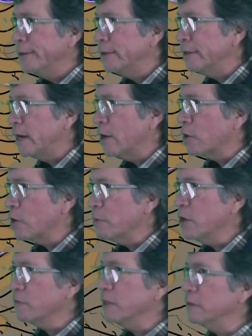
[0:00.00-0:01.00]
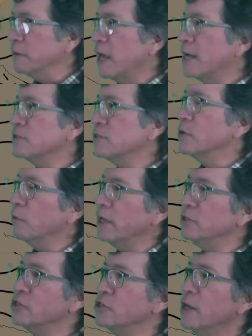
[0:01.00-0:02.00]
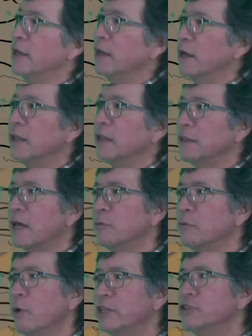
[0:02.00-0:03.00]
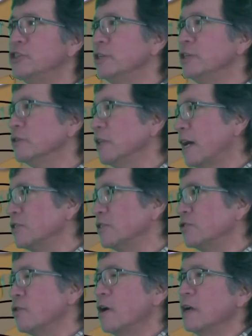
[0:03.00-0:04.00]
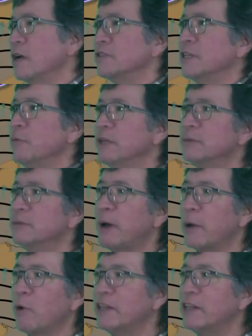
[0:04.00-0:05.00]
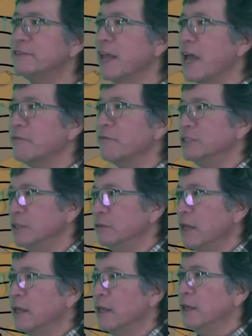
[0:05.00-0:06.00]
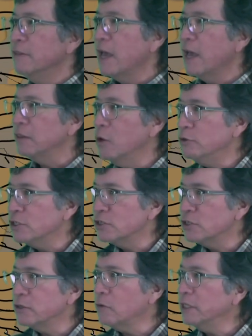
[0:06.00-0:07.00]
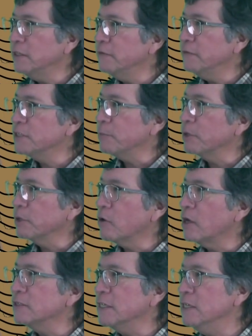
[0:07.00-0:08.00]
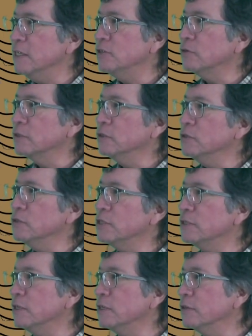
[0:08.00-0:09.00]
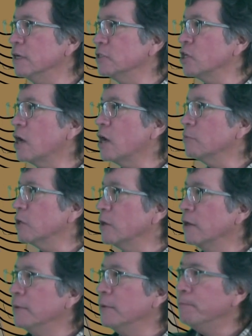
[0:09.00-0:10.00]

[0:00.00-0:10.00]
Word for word: uh, arm here of the Alaska Range. Uh, a lot of wind shear, a lot of strong gusty winds by Wednesday afternoon. That low just slowly lifts up across the eastern Aleutians near Dutch Harbor